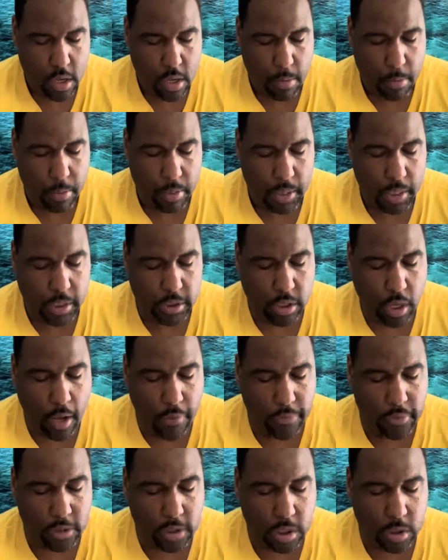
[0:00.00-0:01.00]
Police
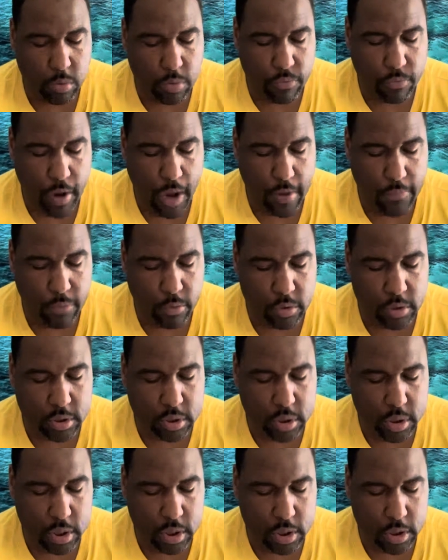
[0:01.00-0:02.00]
officers with rifles
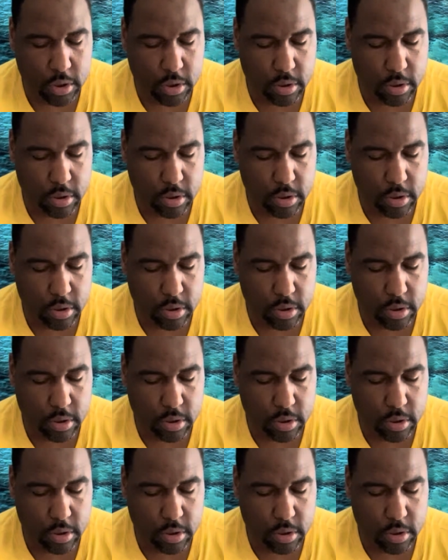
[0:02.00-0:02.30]
stood